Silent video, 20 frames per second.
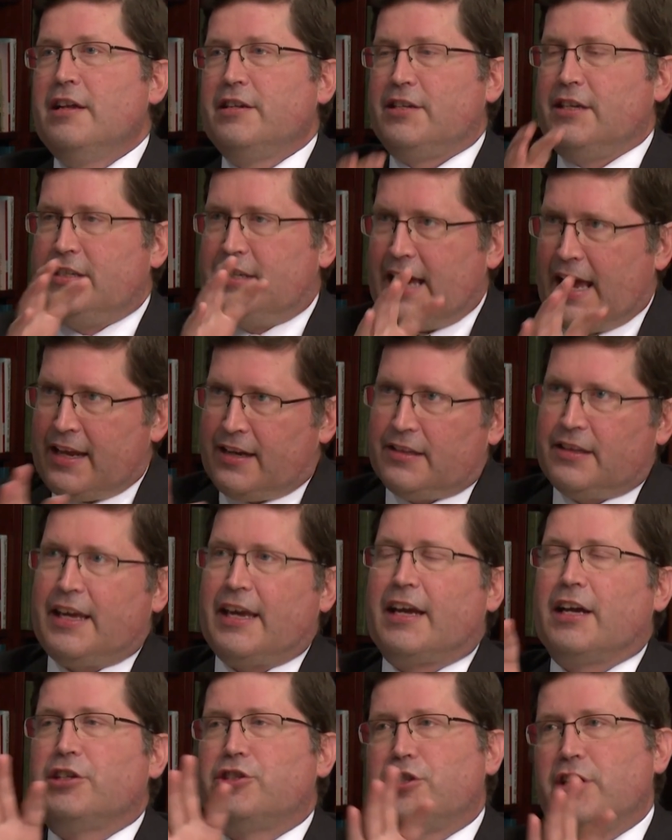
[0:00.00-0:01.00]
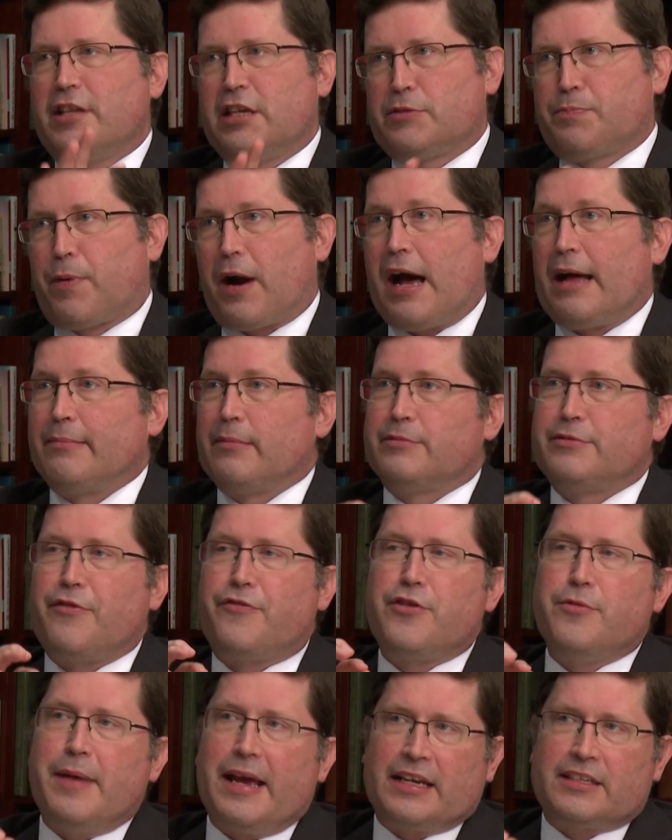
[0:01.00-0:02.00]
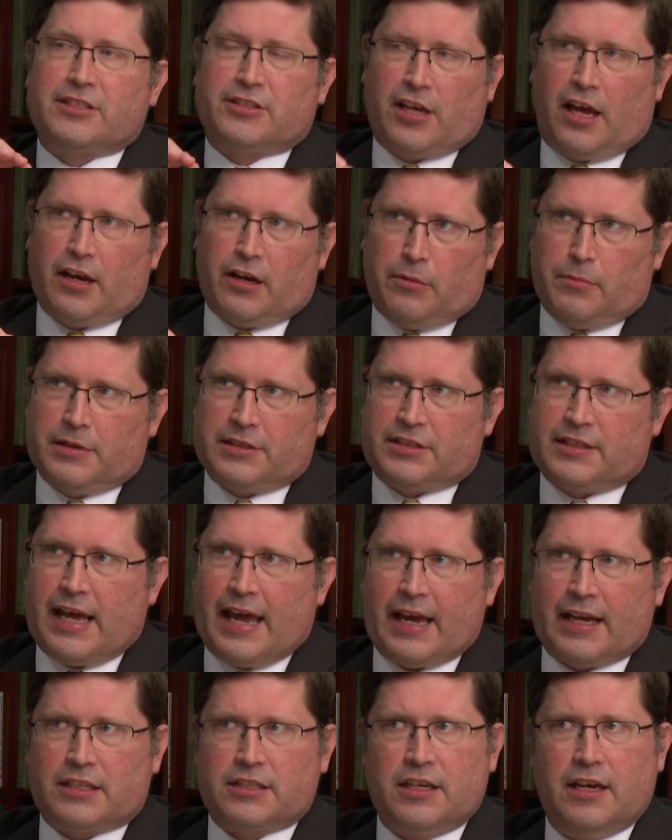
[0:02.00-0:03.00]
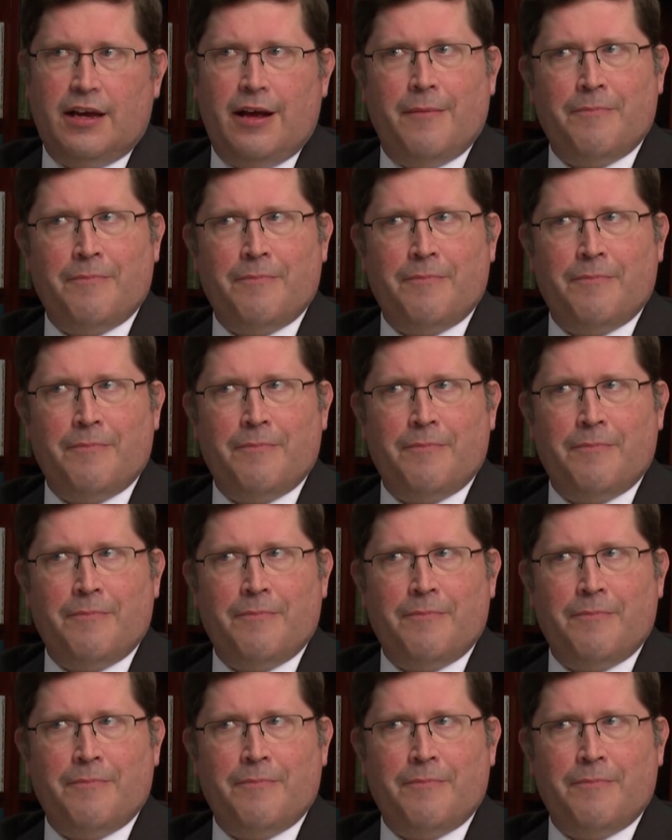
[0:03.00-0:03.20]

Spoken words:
to data leakage, to these problems if you make subtle mistakes.